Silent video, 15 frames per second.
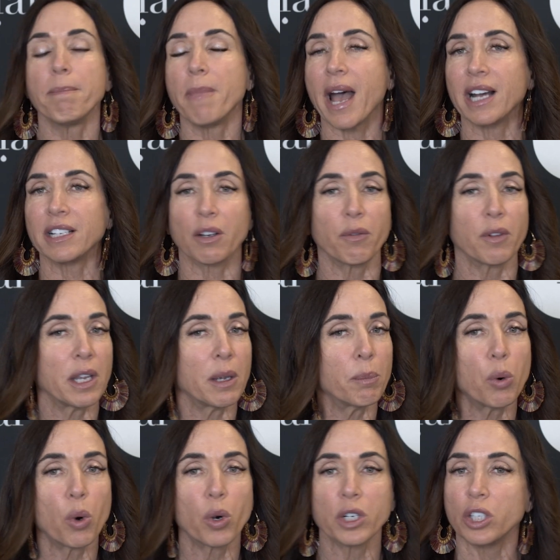massively
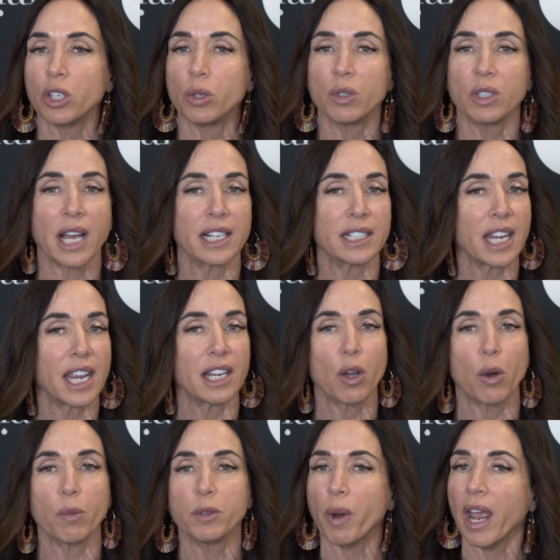important to use that take
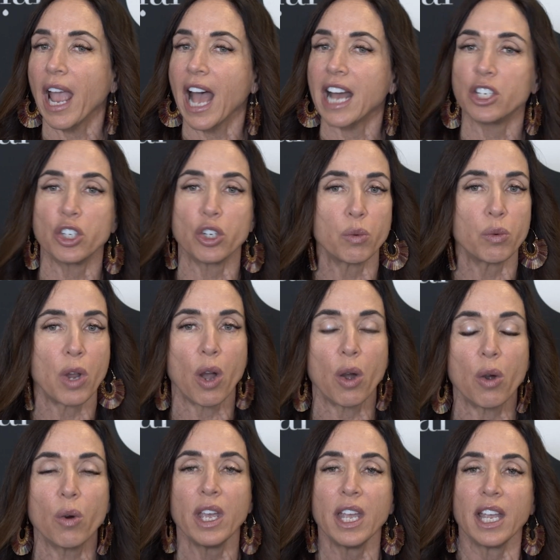home spray. As you
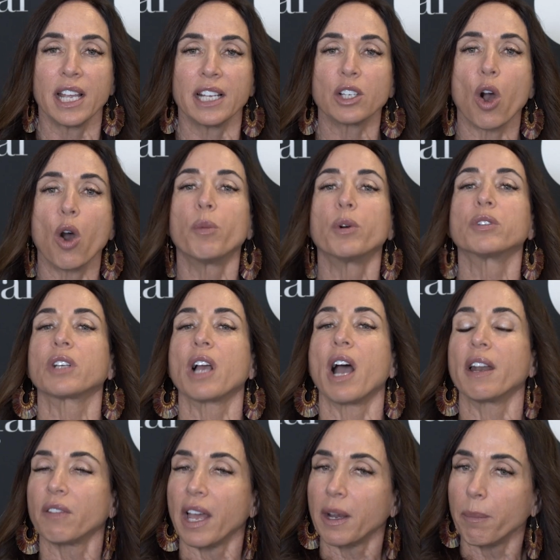know, it's almost kind
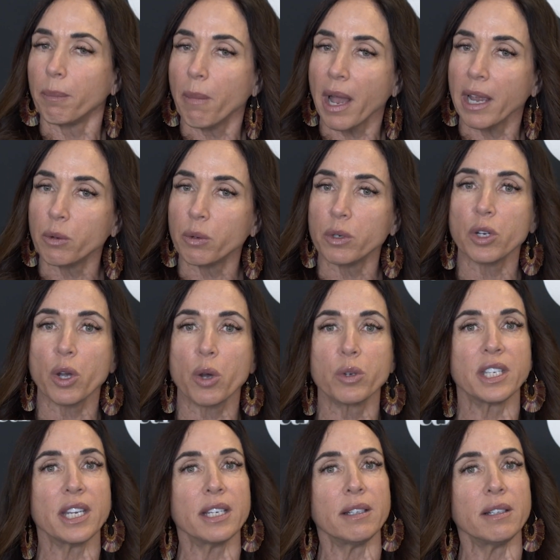of like
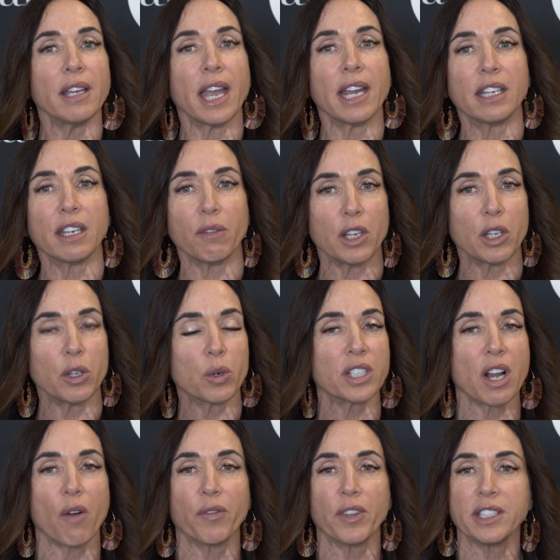microdosing and giving
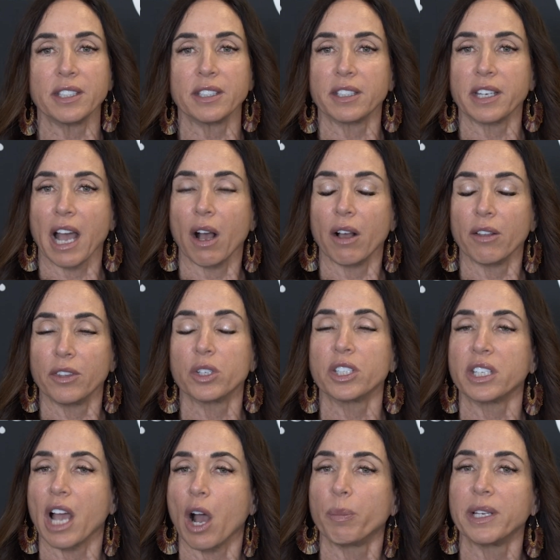yourself your
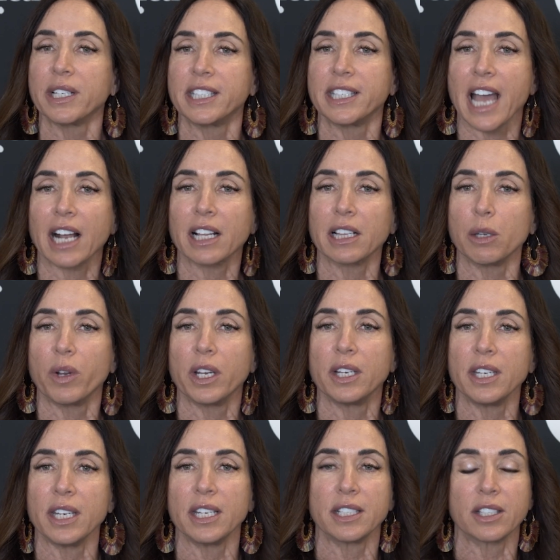scalp exactly what it
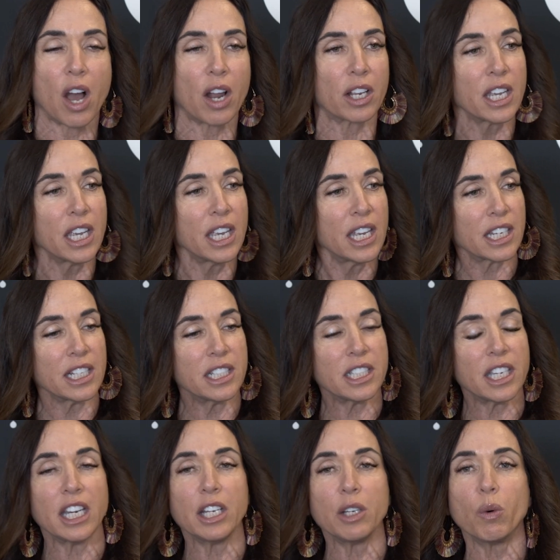needs on a
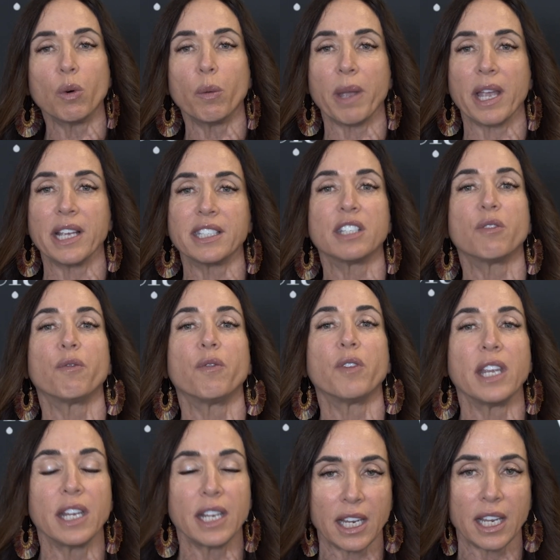continual basis,
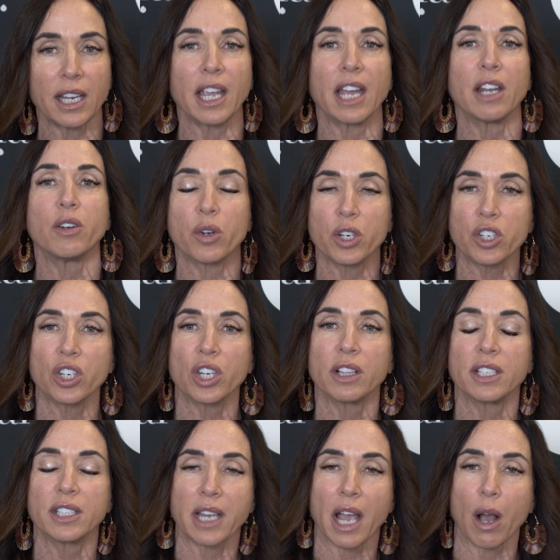feeding and nourishing
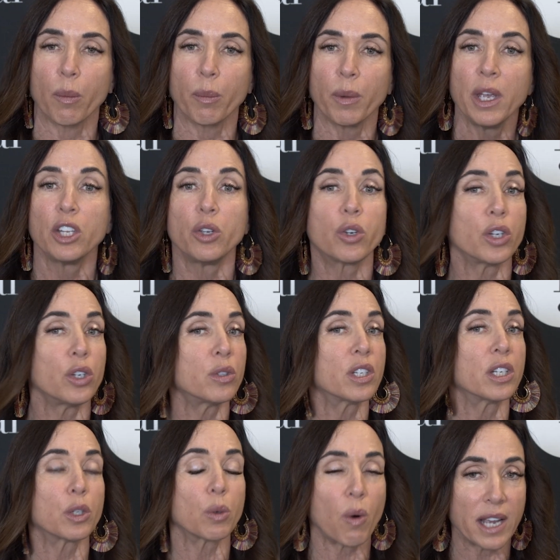the scalp. You can use
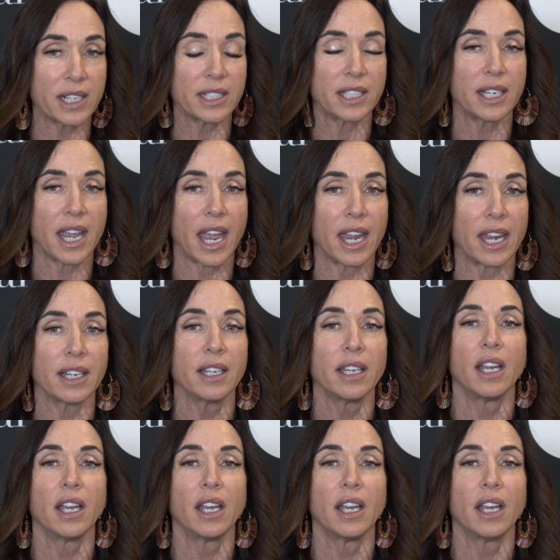it twice a day,